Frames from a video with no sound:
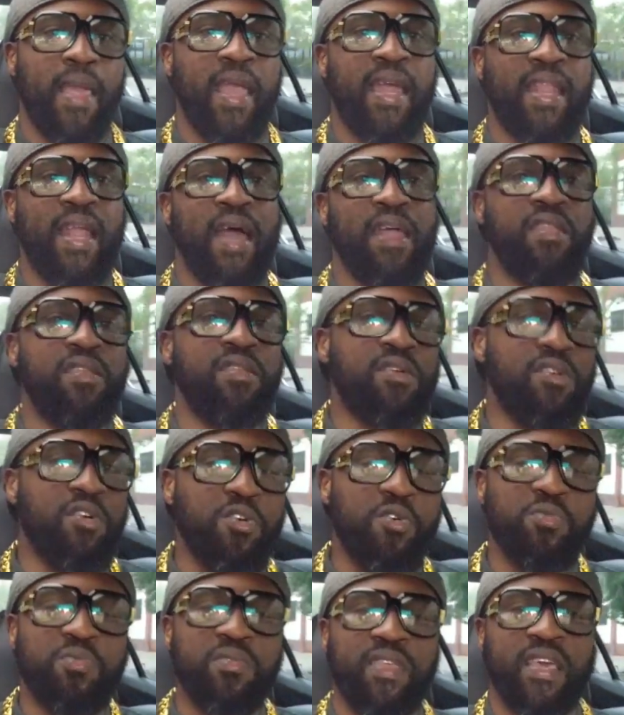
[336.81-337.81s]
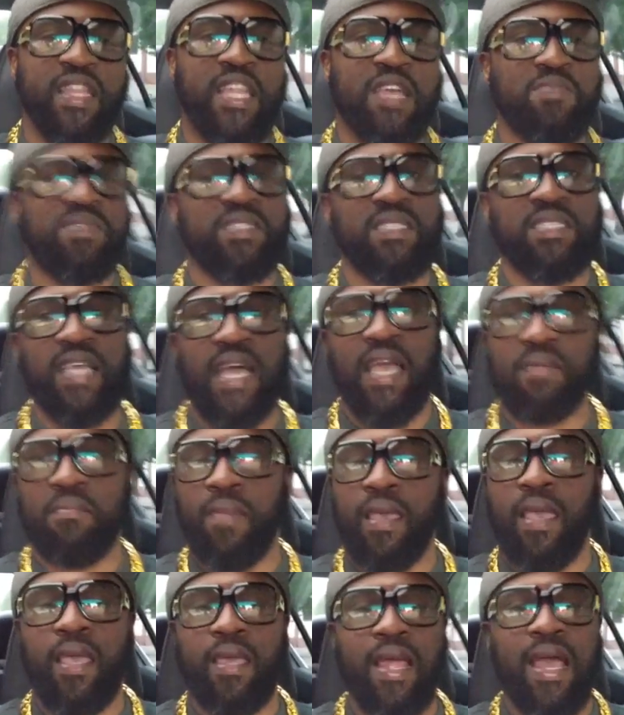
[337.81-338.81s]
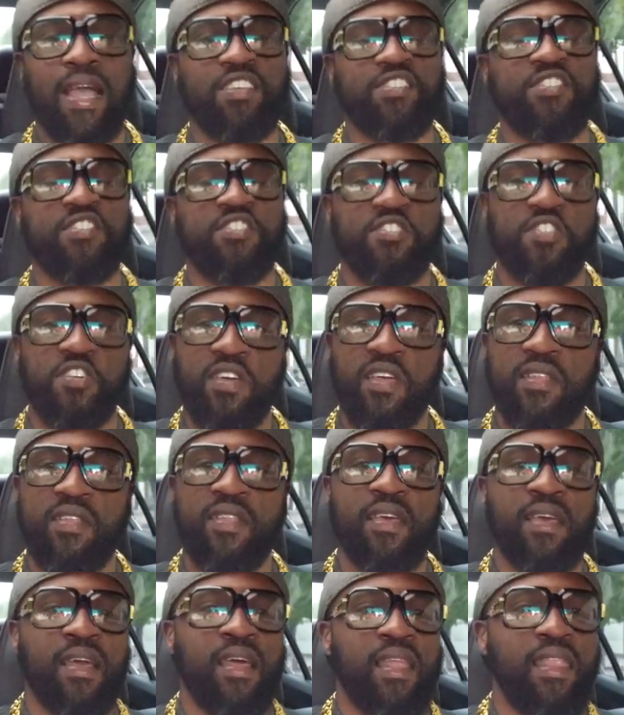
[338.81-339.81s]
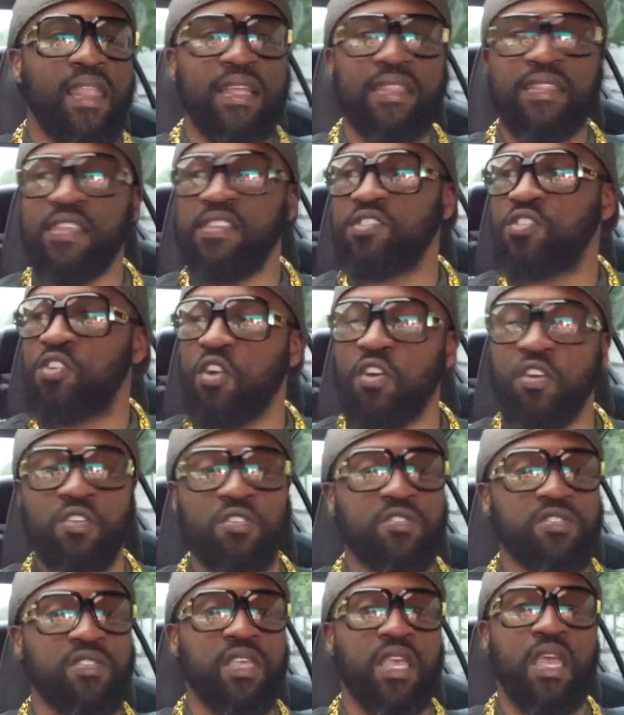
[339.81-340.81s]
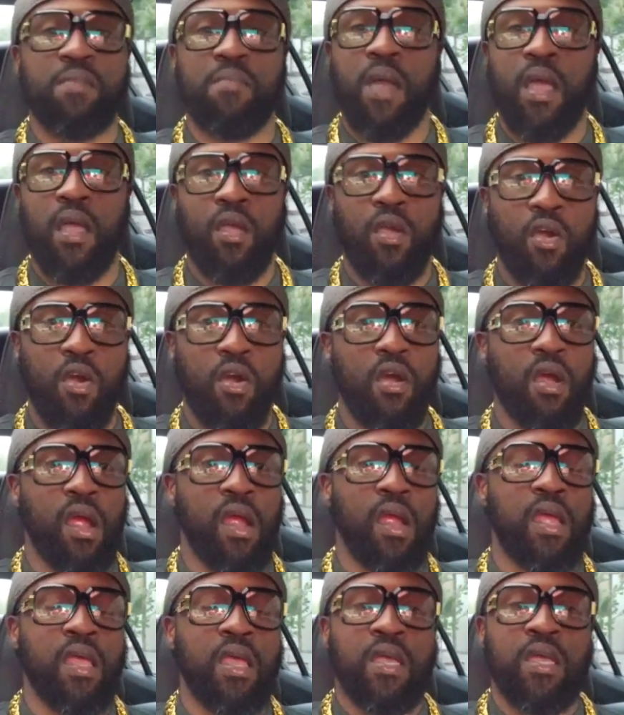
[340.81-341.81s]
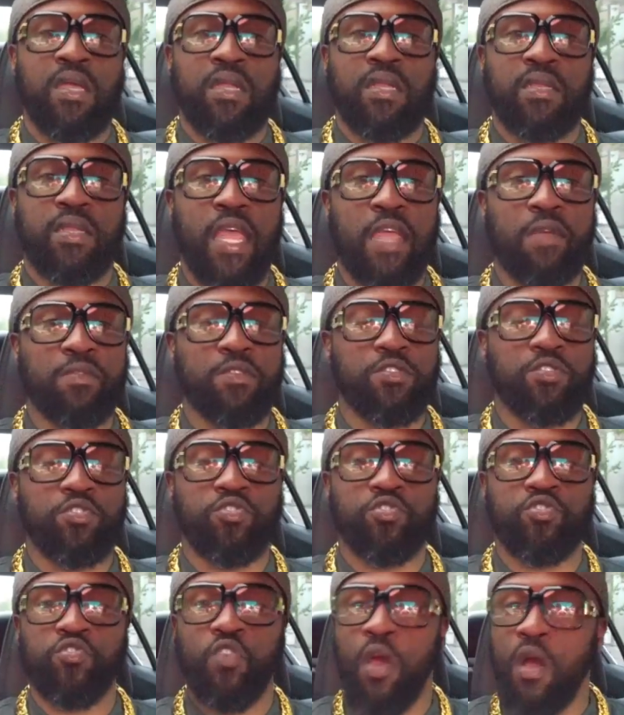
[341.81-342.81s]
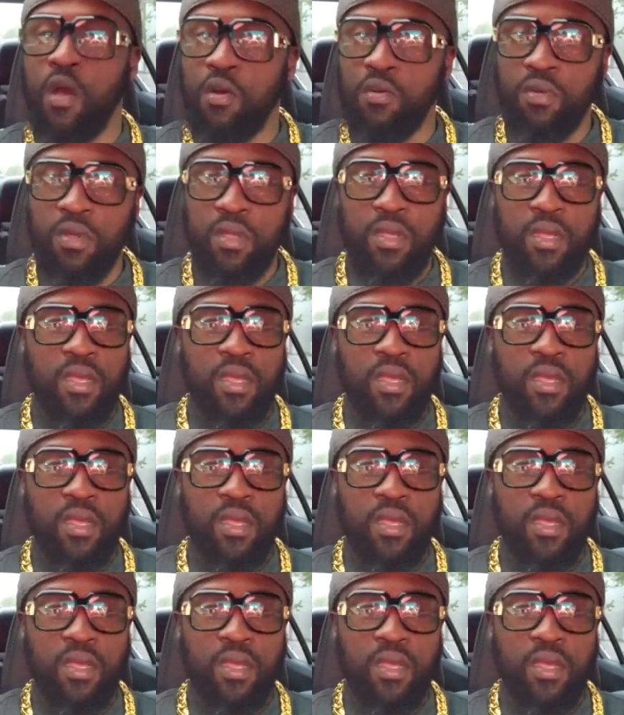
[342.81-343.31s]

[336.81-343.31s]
and I knew that it was like, man, I shouldn't let these girls in my car. They was drunk.